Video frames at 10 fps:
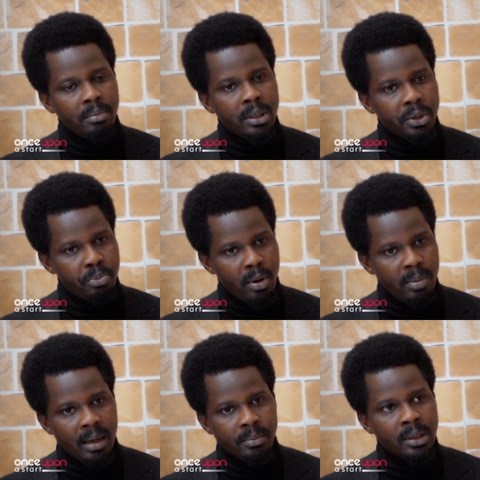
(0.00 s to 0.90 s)
these
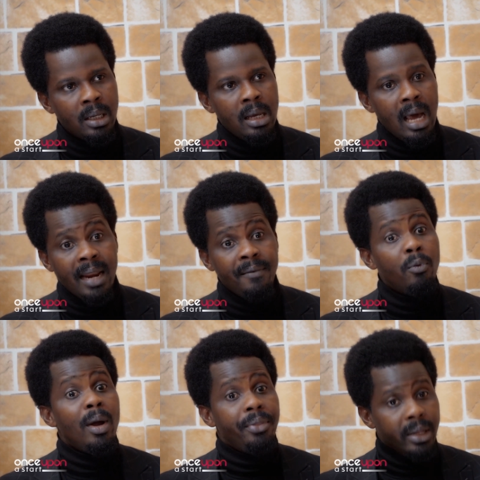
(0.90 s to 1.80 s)
problems. And
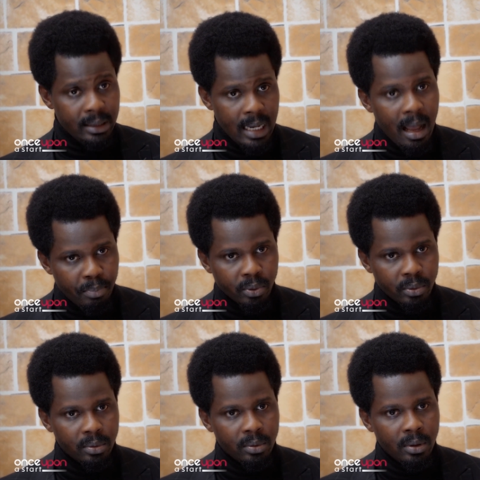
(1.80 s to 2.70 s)
even when things happen,